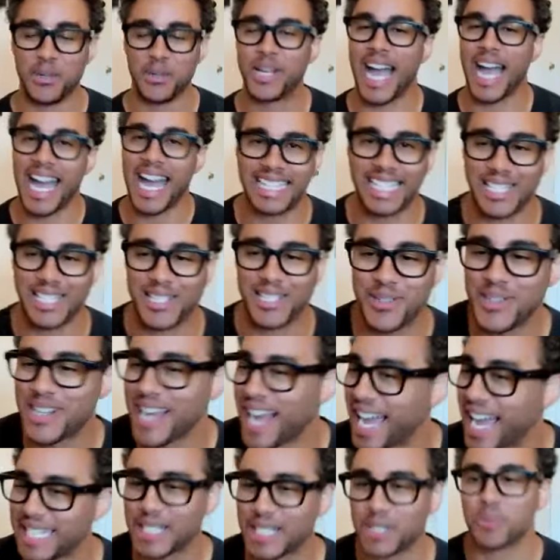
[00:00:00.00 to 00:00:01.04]
You got this. You
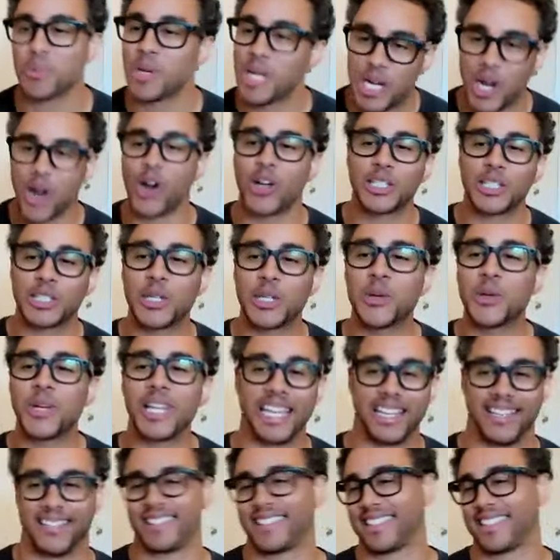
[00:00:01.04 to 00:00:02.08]
got this. We're going to
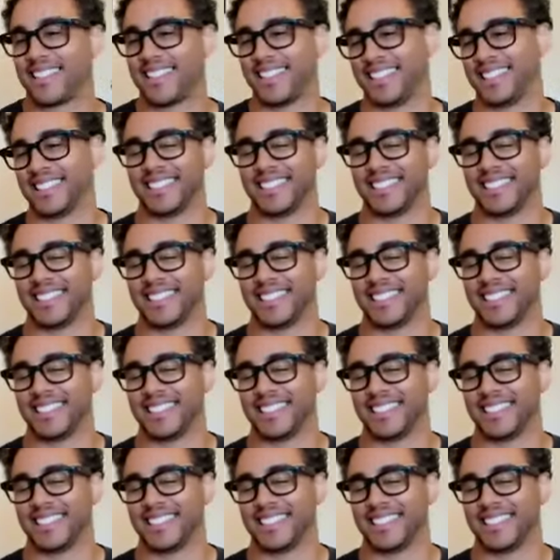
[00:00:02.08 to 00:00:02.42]
do this.